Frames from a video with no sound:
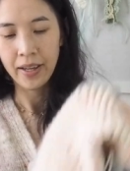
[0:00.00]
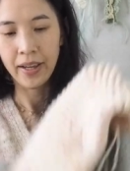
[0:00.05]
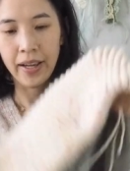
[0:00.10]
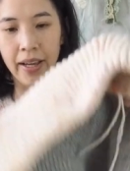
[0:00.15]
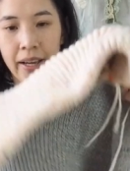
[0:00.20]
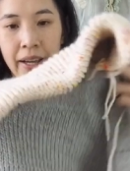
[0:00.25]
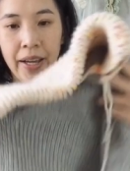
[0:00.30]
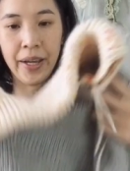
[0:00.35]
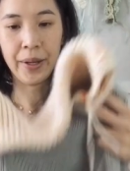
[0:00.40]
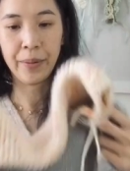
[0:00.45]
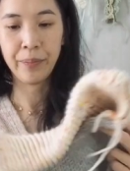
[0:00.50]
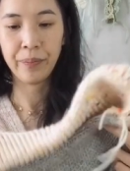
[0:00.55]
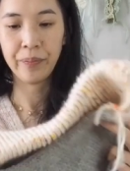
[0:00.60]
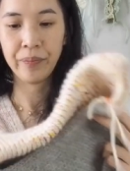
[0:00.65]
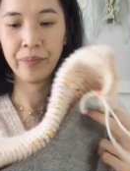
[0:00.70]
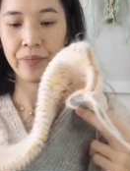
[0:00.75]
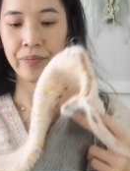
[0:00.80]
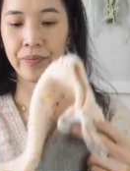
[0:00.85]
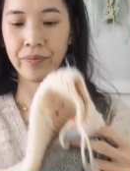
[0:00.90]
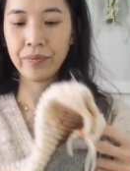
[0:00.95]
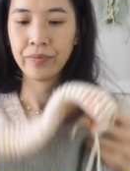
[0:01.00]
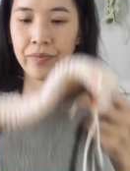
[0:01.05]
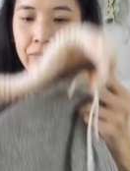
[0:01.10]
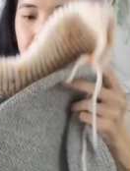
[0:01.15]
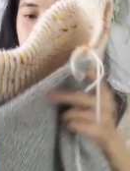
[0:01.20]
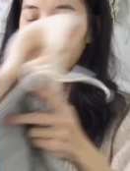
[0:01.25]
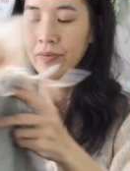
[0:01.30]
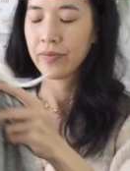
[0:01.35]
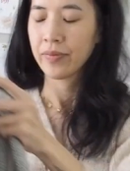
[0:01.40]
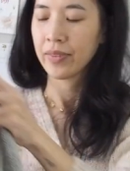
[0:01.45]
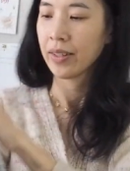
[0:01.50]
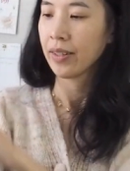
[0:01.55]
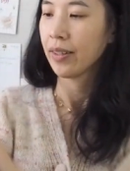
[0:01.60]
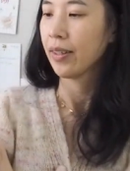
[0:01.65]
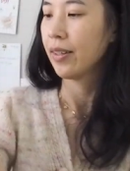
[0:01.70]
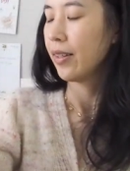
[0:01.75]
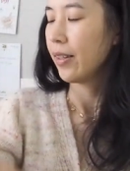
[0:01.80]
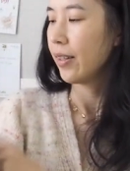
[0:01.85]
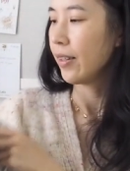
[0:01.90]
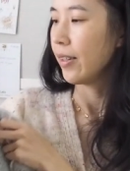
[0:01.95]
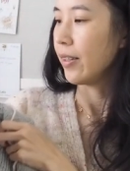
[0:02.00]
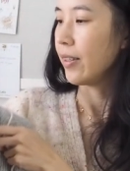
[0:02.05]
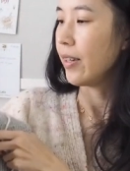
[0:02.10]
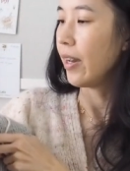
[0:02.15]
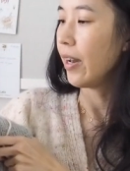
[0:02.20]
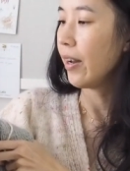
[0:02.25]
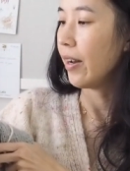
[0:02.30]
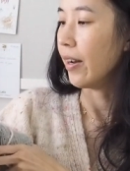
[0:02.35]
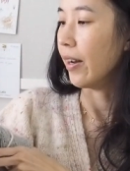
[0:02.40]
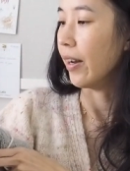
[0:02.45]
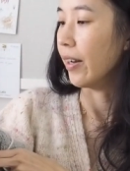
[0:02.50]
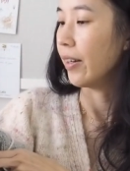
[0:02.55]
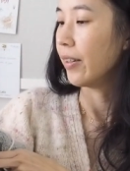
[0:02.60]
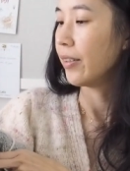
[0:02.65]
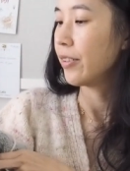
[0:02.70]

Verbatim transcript: Um, yeah,